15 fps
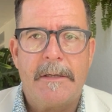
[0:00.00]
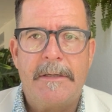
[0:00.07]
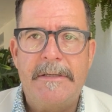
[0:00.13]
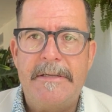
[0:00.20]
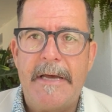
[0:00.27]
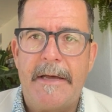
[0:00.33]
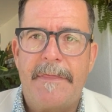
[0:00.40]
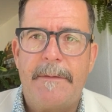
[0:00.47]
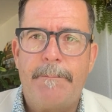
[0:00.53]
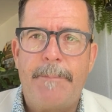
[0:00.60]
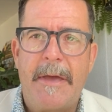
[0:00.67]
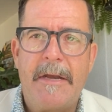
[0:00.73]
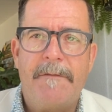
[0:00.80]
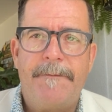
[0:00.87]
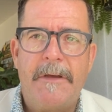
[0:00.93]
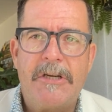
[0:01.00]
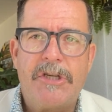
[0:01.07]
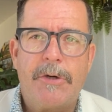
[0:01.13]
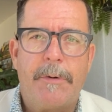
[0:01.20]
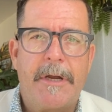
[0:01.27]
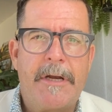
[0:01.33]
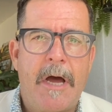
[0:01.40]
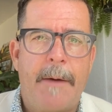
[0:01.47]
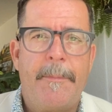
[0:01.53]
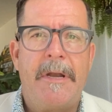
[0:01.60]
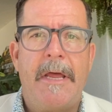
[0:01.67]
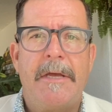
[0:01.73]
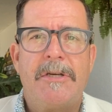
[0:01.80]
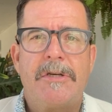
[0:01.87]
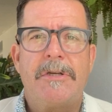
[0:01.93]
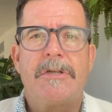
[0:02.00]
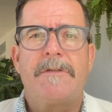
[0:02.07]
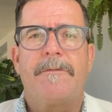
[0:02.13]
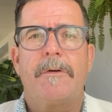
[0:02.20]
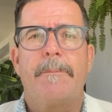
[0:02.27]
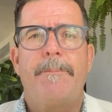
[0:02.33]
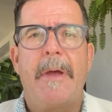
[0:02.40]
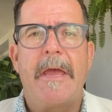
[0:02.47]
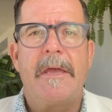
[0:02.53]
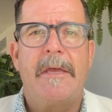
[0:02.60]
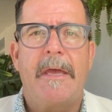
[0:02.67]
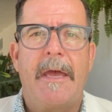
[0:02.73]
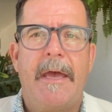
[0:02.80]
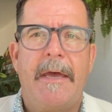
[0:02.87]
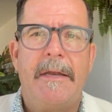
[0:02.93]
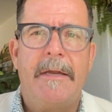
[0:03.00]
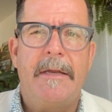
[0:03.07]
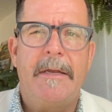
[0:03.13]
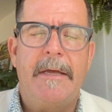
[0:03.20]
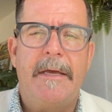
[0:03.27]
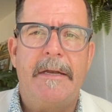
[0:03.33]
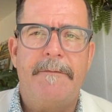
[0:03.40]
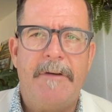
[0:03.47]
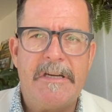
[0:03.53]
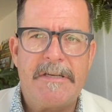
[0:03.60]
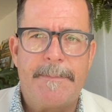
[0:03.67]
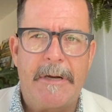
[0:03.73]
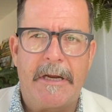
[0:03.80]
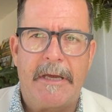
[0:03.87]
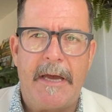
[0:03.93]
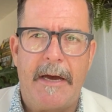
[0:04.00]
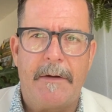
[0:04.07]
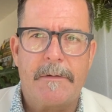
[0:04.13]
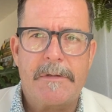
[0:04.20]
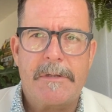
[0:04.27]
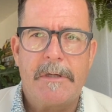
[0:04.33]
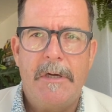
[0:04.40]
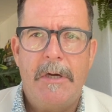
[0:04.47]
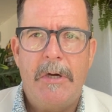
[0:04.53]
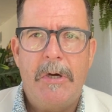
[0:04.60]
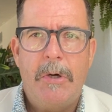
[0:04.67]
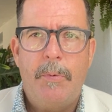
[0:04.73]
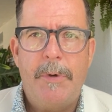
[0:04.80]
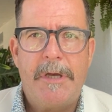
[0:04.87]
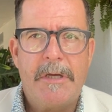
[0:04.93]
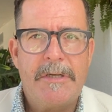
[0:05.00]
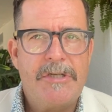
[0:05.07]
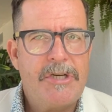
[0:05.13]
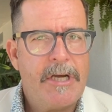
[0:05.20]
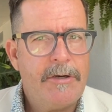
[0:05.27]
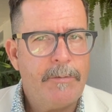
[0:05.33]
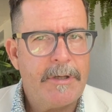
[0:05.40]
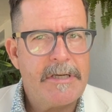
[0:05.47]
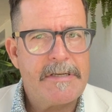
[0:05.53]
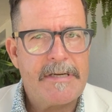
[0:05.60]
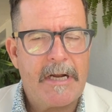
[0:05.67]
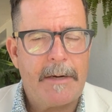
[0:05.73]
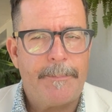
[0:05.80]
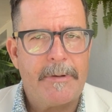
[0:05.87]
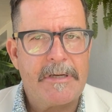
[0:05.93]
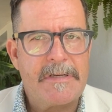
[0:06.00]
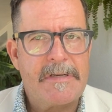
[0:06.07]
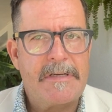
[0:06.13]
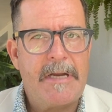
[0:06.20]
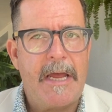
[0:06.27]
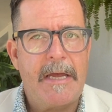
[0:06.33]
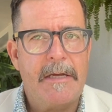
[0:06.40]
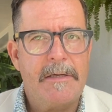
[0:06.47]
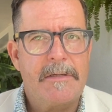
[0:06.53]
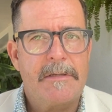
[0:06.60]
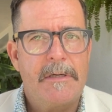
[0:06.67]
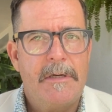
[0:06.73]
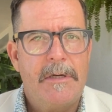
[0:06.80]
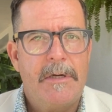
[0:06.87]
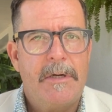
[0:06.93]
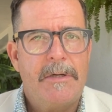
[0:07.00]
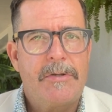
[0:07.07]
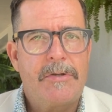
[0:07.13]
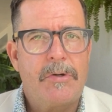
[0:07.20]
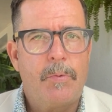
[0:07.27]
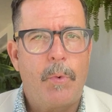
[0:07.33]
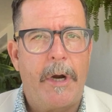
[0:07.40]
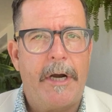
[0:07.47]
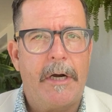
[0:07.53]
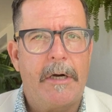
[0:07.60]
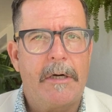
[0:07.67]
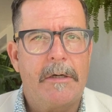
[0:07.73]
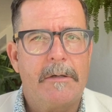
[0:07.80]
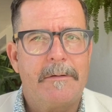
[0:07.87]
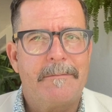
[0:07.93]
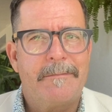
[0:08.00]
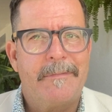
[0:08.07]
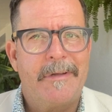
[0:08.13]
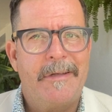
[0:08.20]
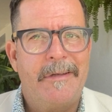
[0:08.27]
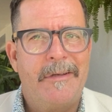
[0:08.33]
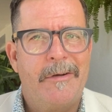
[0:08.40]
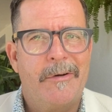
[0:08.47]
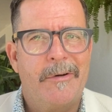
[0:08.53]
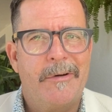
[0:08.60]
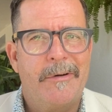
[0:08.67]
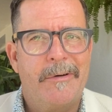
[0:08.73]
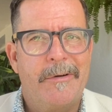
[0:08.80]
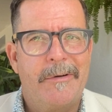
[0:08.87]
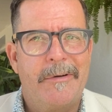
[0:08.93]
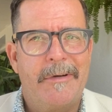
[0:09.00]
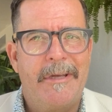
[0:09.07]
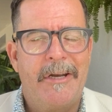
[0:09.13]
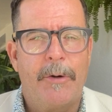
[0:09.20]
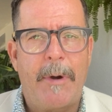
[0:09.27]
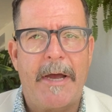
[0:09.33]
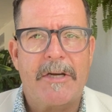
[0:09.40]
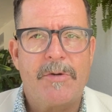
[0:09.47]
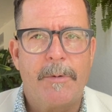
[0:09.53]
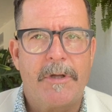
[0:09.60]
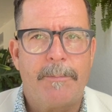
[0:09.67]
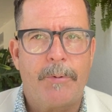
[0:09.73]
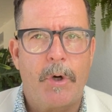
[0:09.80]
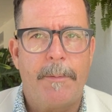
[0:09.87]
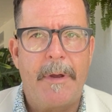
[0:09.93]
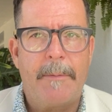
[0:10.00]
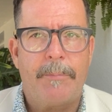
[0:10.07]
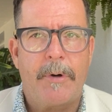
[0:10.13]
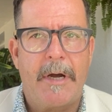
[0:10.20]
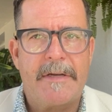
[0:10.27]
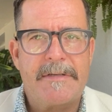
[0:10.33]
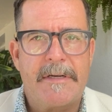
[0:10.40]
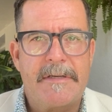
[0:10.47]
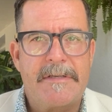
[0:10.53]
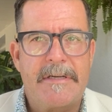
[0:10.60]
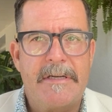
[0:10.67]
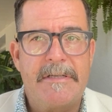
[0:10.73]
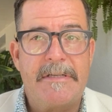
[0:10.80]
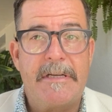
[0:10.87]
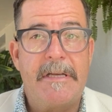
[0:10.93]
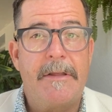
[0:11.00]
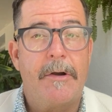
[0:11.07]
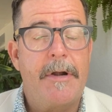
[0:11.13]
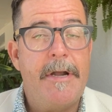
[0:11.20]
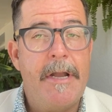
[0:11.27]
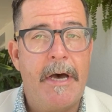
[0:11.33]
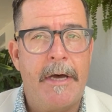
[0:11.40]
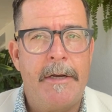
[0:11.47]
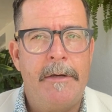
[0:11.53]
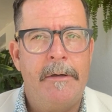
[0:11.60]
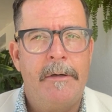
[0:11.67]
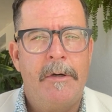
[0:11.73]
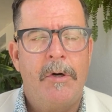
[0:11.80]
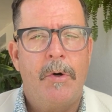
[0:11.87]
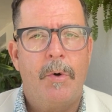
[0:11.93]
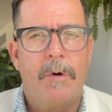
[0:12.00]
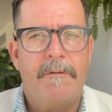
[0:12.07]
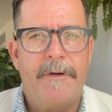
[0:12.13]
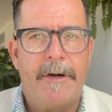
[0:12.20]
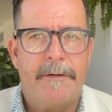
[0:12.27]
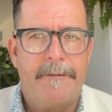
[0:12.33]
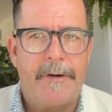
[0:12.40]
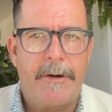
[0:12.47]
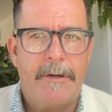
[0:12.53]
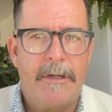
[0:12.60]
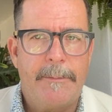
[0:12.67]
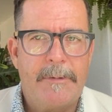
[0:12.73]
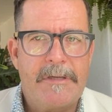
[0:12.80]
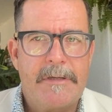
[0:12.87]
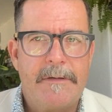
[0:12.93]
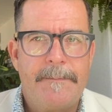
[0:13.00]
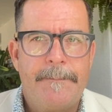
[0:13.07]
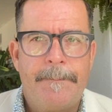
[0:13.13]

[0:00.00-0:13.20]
death beneficiary nominations for bank and investment accounts, we can generally set up an estate to where your interaction with the probate process is either none or very, very limited.